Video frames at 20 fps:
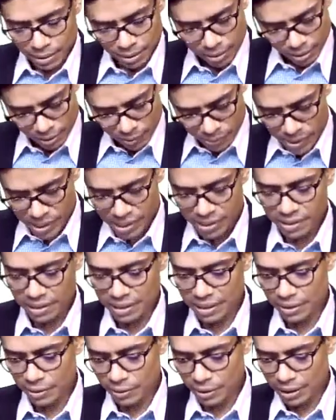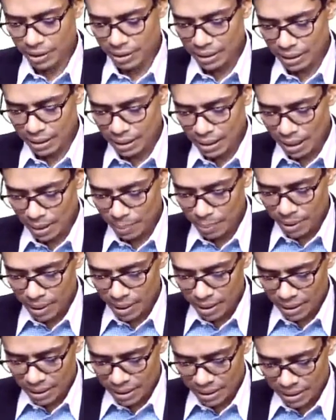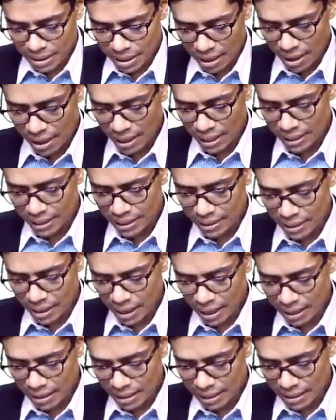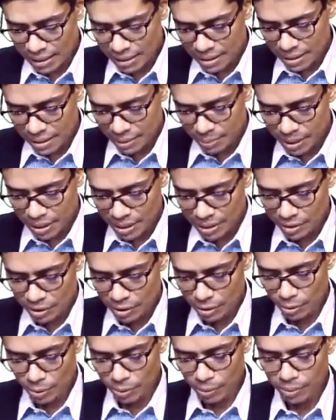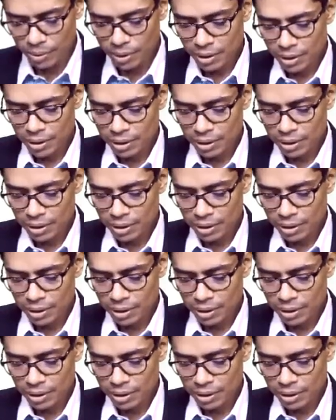Conversely, when the GABA is high and histamine is low,